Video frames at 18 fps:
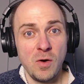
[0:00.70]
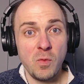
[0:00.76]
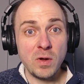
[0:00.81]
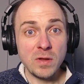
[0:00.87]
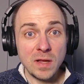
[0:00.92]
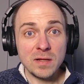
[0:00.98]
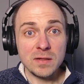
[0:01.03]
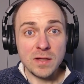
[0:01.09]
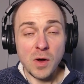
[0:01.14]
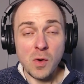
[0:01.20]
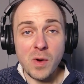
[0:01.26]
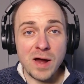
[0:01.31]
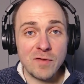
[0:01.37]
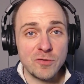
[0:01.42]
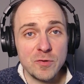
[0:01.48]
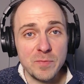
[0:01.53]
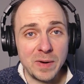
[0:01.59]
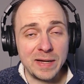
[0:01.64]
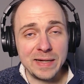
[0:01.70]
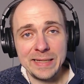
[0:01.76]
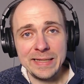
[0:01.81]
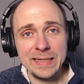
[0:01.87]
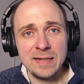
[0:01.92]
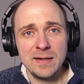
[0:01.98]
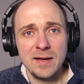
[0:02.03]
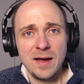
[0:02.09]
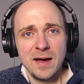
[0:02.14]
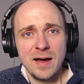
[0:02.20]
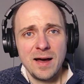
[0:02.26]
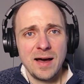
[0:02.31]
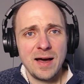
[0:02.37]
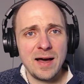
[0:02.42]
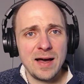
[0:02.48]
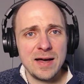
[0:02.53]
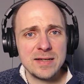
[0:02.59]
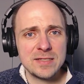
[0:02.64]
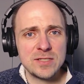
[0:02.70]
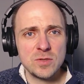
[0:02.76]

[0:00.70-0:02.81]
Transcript: Well, hello, everybody. Uh,